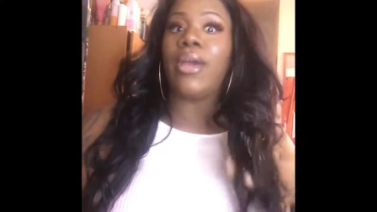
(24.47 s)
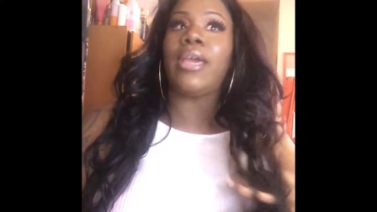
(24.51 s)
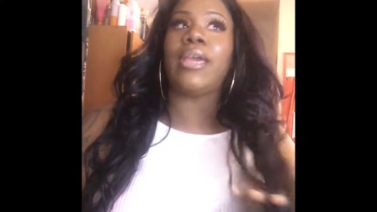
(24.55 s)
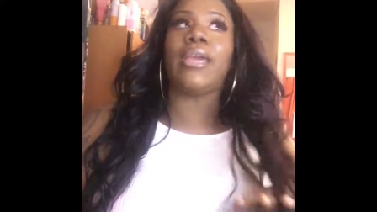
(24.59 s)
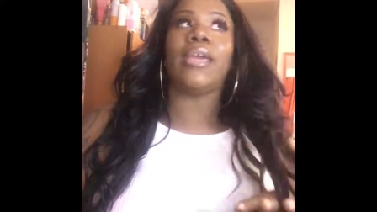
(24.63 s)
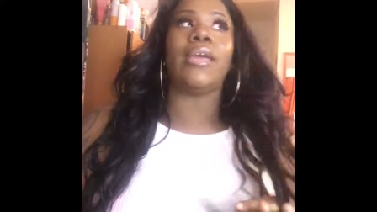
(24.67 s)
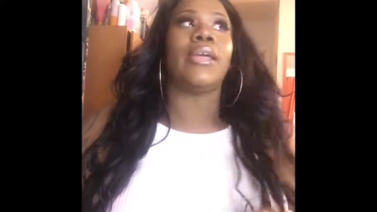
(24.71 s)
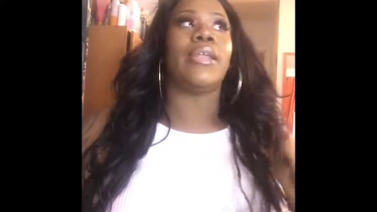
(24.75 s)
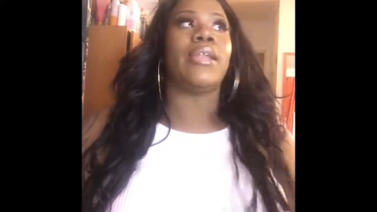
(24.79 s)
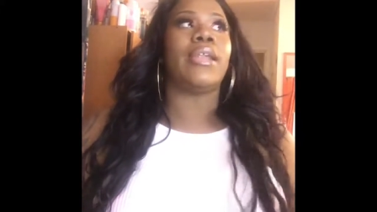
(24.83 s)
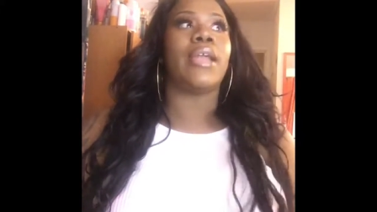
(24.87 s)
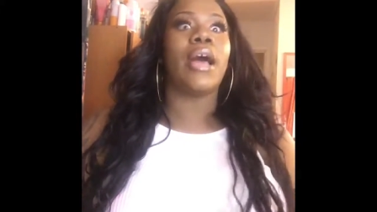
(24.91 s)

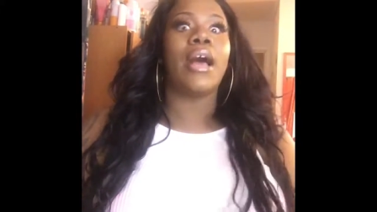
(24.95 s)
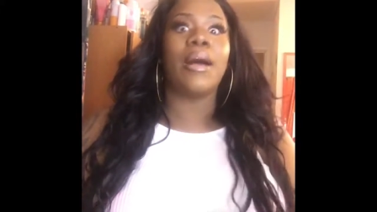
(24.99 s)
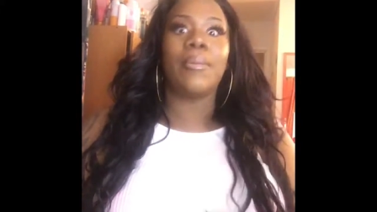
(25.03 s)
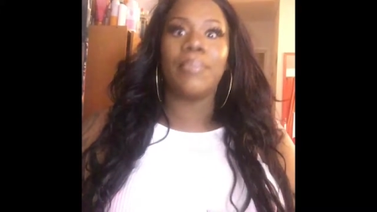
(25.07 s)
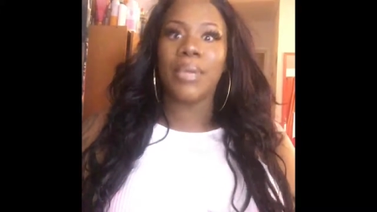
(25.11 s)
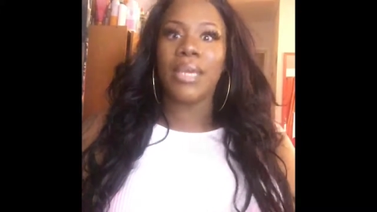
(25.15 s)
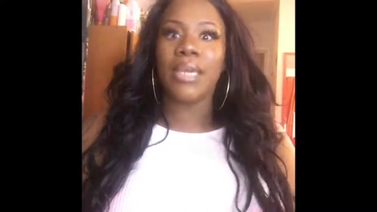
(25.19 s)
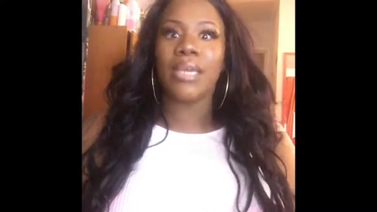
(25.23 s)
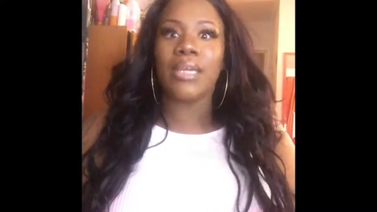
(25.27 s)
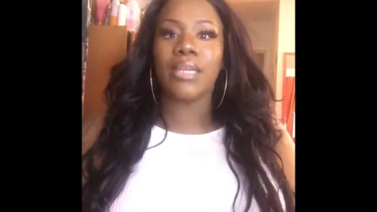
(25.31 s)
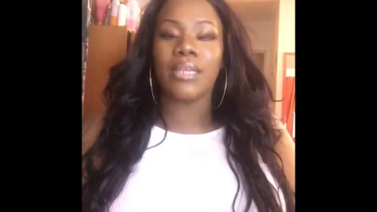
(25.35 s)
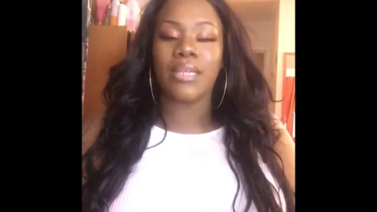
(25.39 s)
and I'm
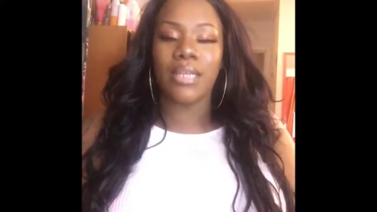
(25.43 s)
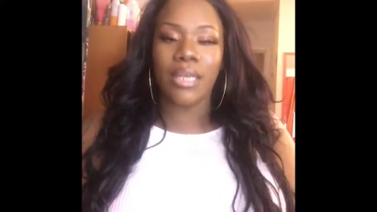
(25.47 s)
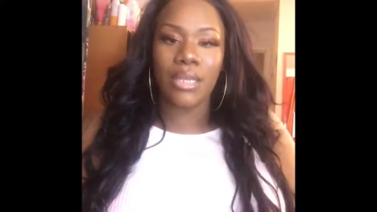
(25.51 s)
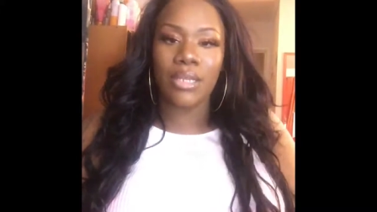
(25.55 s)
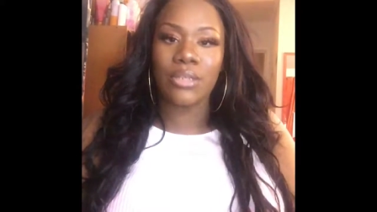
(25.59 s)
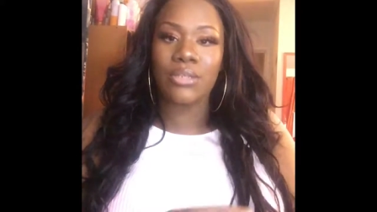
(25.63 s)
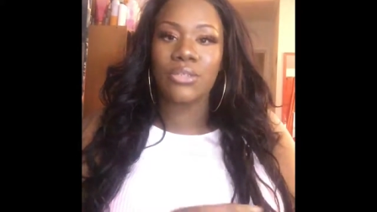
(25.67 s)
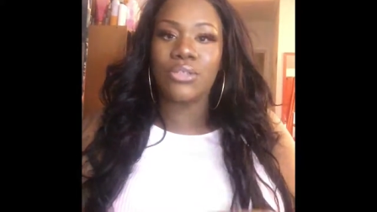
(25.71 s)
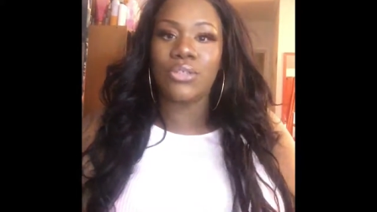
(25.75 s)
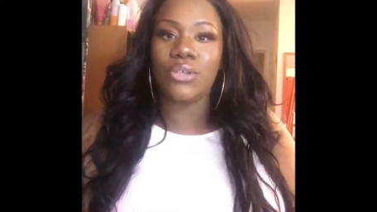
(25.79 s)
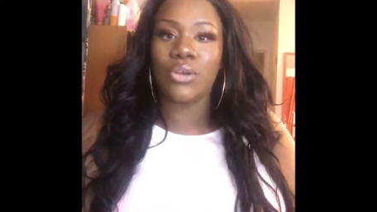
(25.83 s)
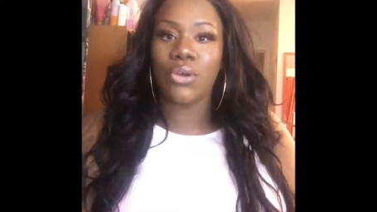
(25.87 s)
here today
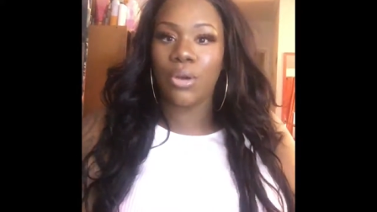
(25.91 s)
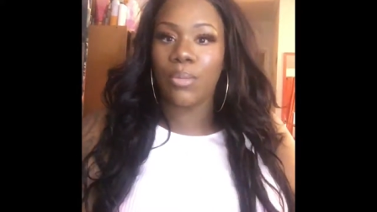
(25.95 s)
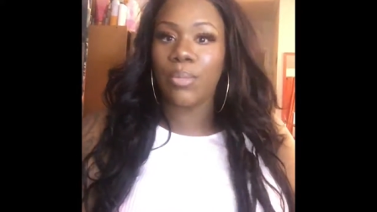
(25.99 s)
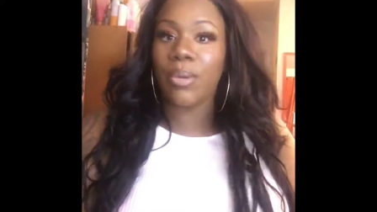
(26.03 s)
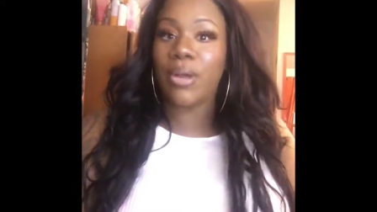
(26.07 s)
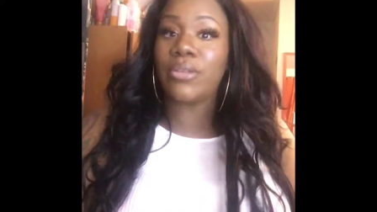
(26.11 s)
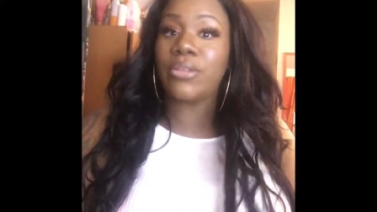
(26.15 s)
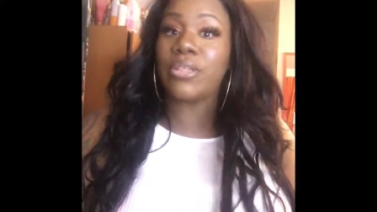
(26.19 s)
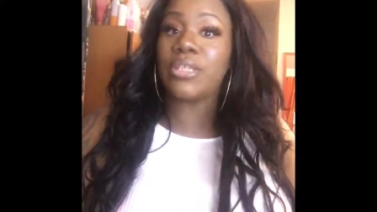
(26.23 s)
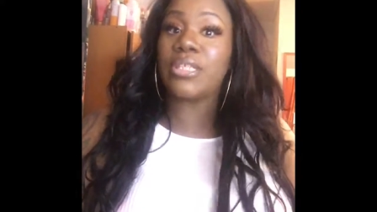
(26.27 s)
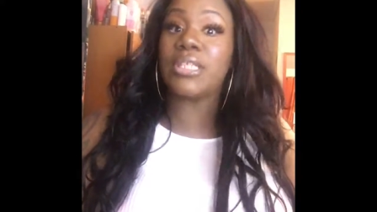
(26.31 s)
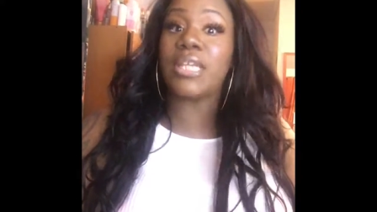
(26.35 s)
to talk
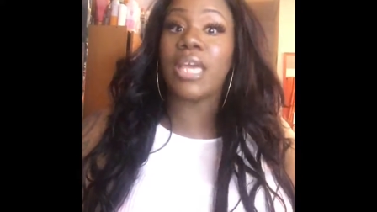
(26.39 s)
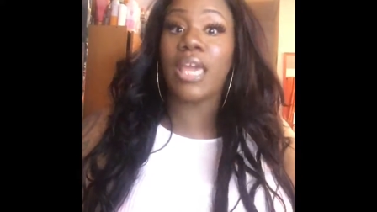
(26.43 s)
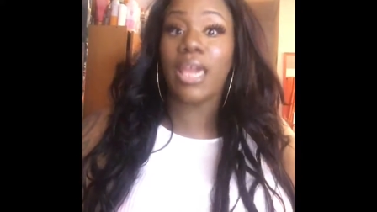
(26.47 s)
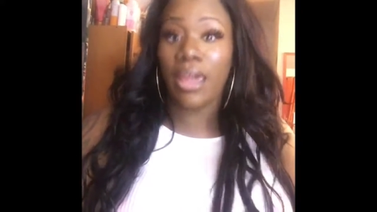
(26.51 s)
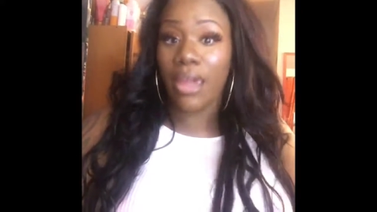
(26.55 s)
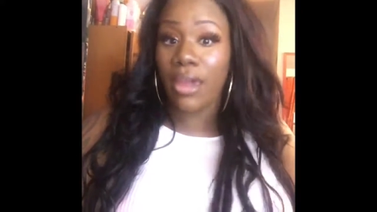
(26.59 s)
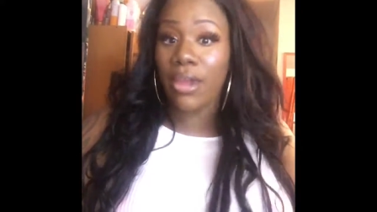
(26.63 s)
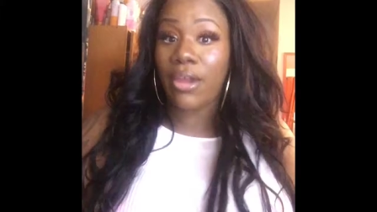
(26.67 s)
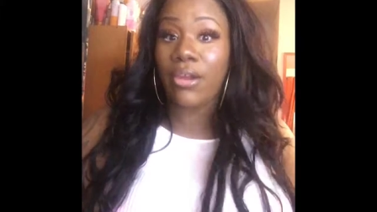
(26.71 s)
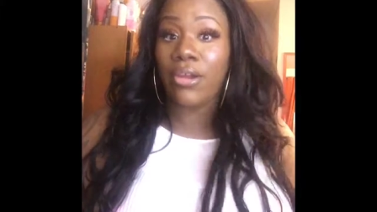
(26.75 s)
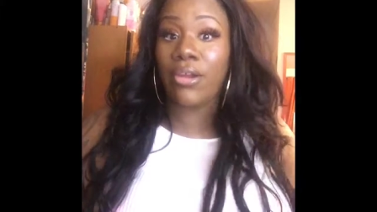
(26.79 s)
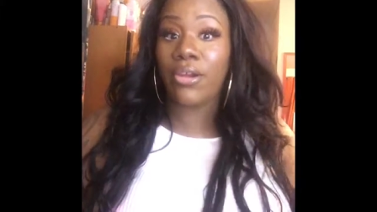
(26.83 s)
about this
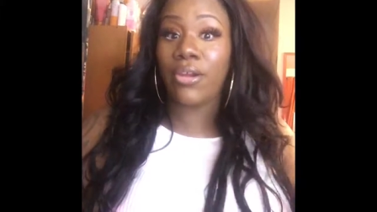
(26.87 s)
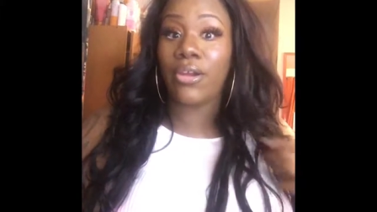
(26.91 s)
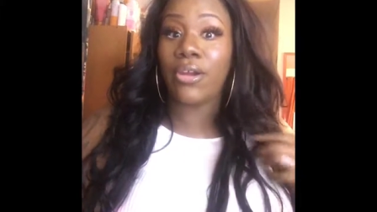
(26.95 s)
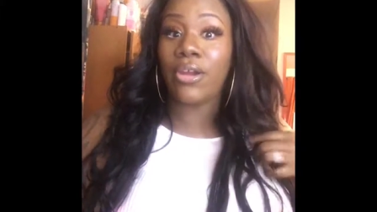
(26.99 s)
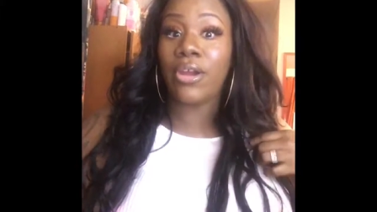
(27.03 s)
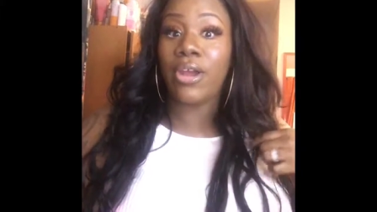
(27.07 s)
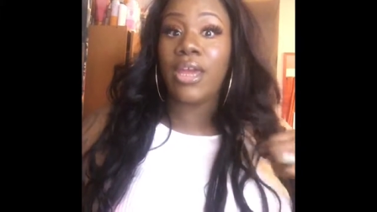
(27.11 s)
hair,